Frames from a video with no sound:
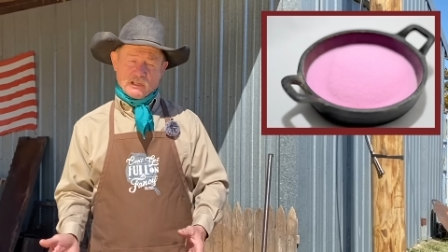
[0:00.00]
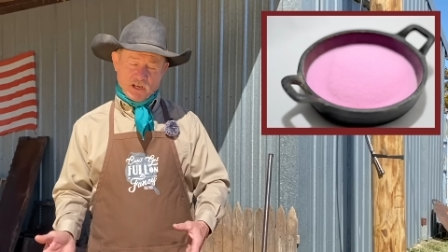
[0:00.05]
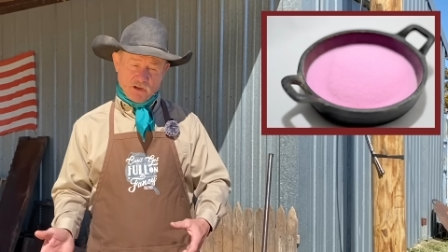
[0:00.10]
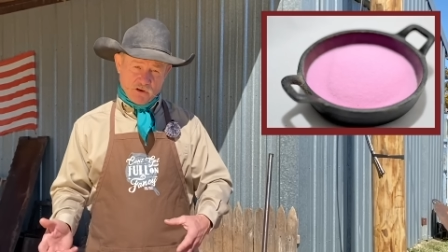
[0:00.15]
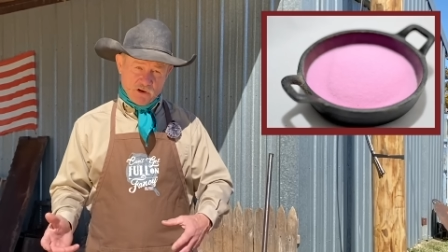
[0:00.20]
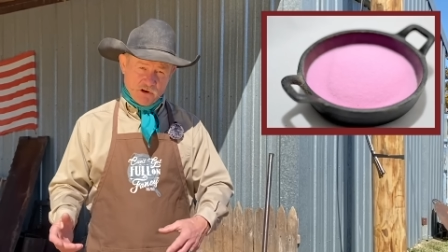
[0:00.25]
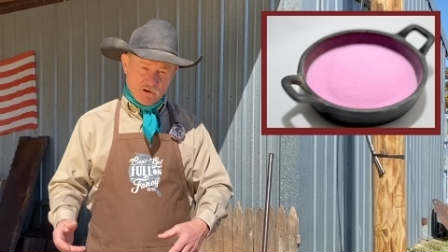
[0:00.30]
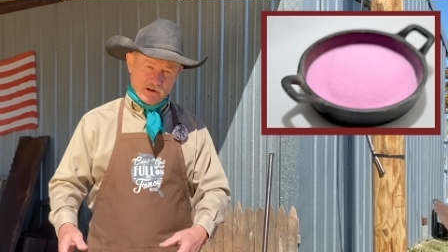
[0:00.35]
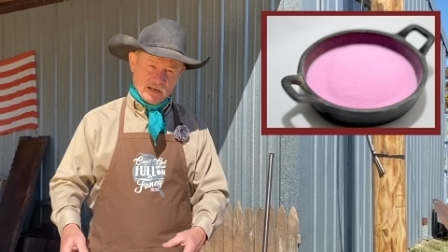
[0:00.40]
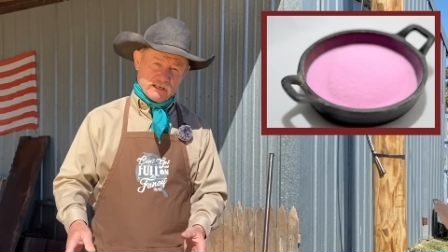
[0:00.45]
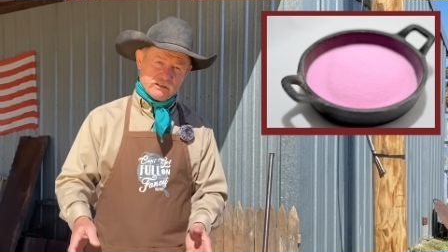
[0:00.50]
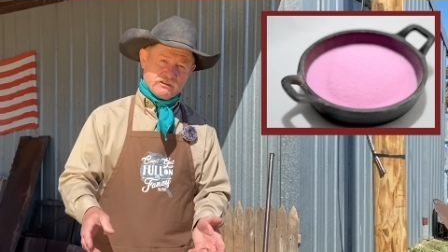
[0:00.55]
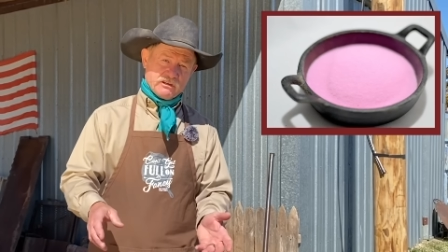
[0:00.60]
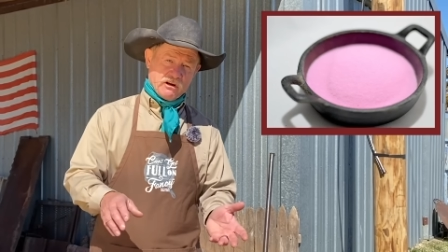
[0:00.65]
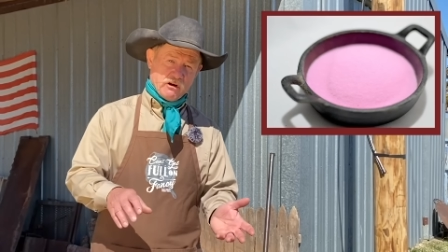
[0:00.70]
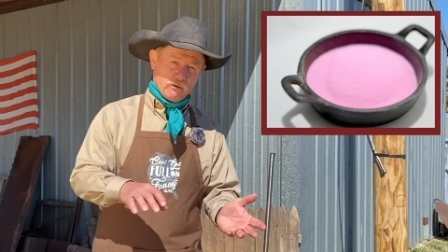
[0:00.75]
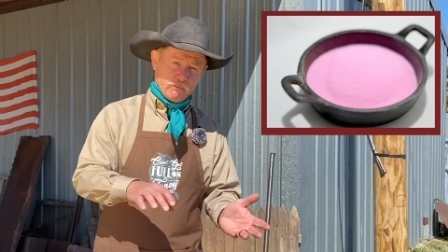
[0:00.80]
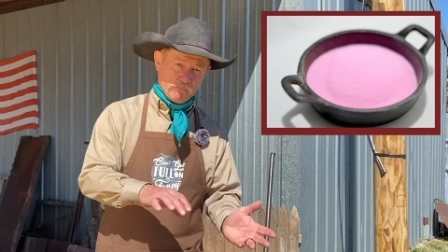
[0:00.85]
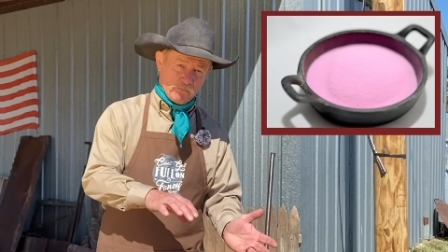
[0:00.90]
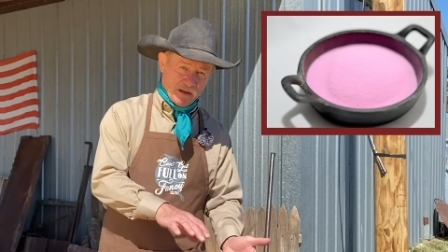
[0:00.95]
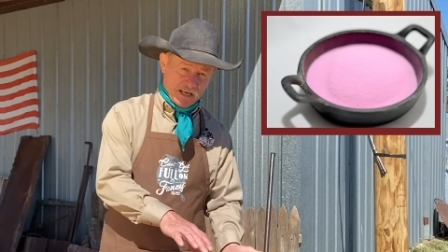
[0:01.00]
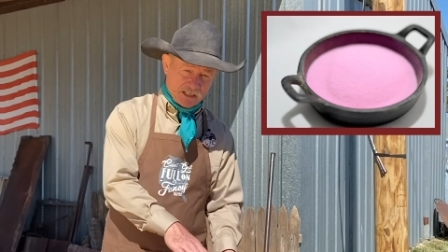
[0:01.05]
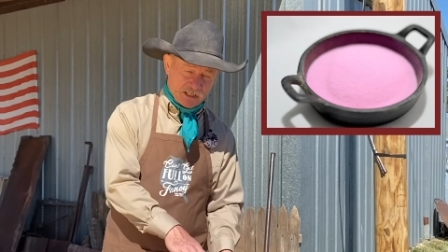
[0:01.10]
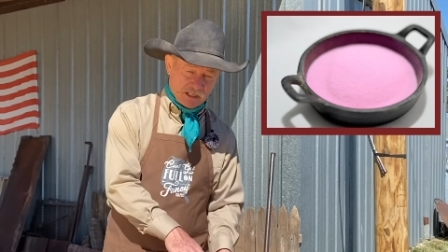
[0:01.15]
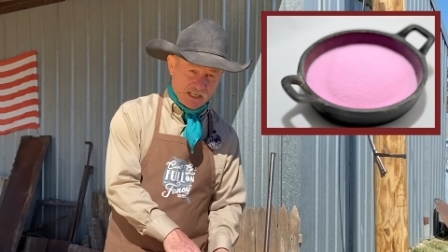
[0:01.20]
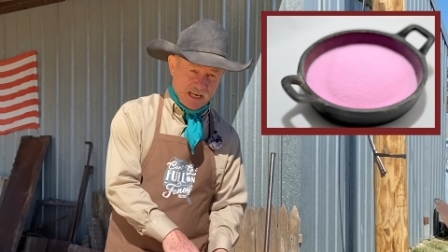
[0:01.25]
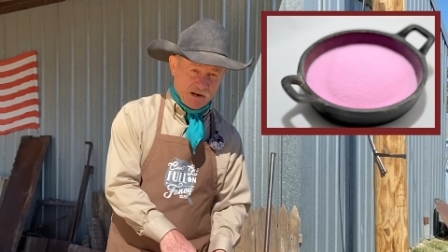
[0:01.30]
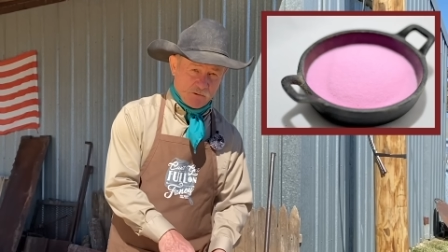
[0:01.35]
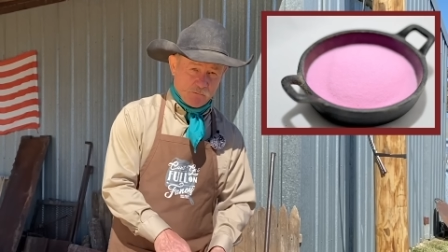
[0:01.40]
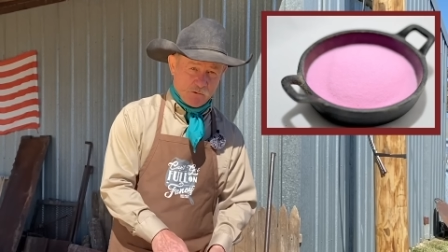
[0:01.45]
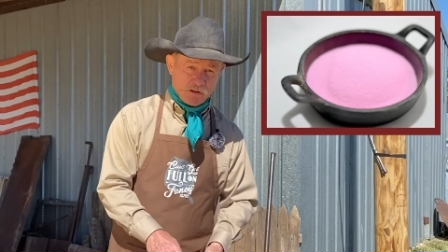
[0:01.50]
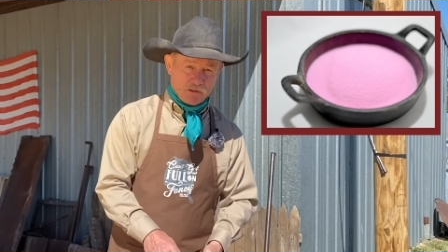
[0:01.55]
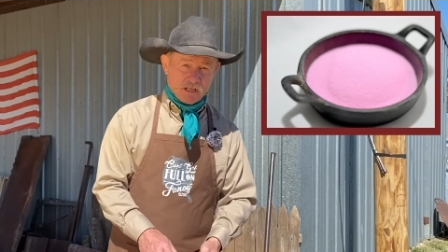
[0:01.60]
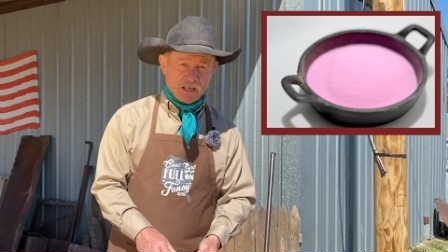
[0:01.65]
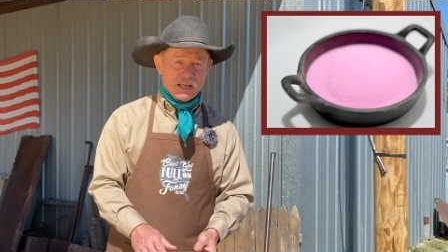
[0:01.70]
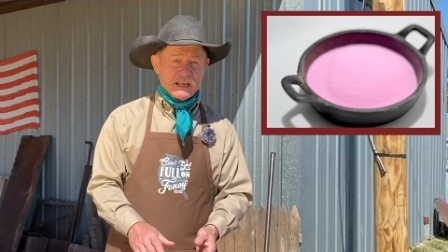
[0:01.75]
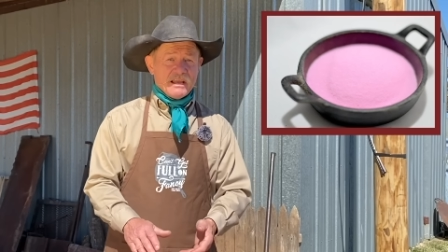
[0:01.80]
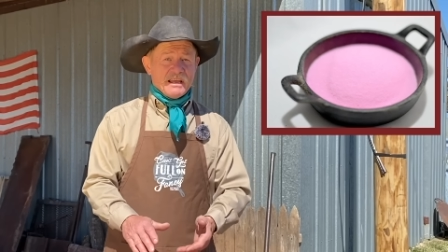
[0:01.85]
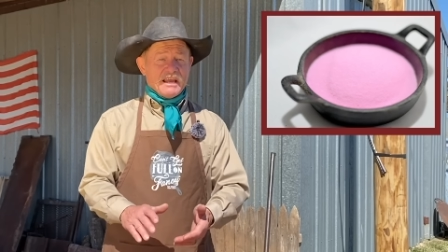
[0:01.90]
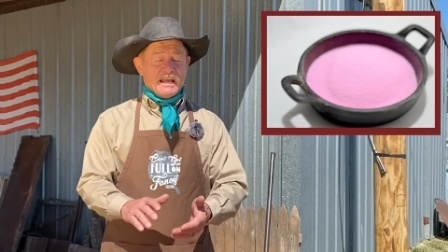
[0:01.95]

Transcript: that curing salt, mix that with it.